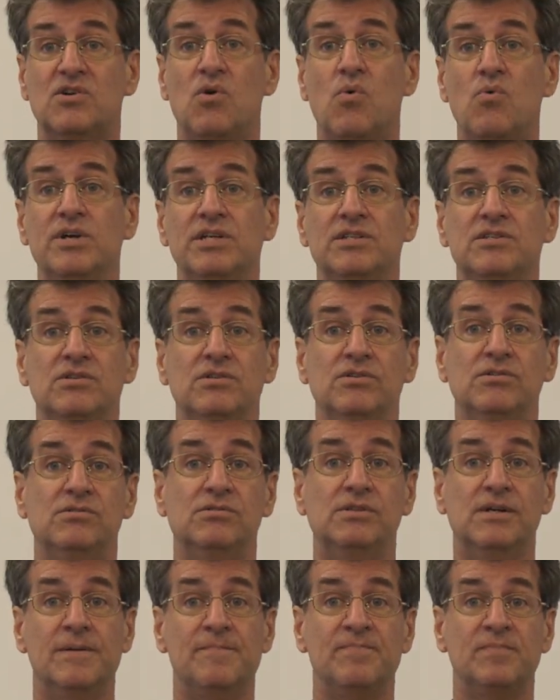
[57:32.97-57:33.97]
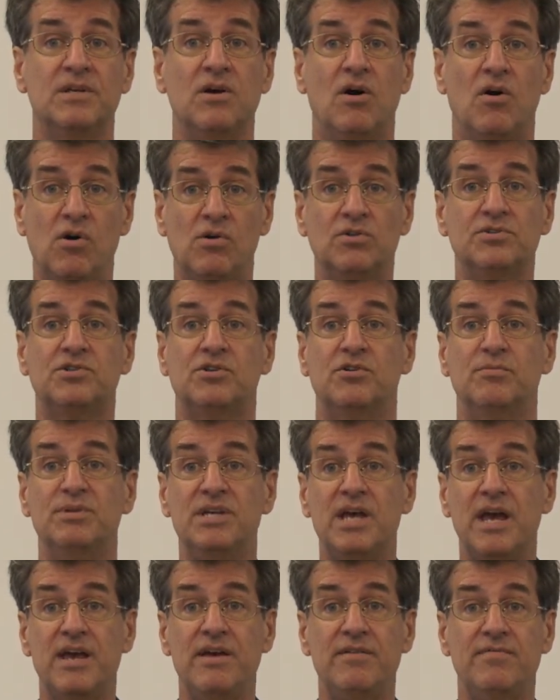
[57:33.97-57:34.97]
going to alter
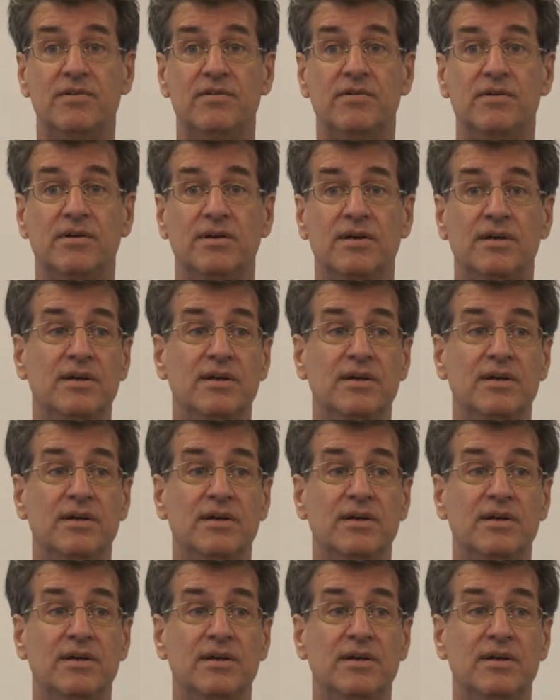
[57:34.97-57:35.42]
behavior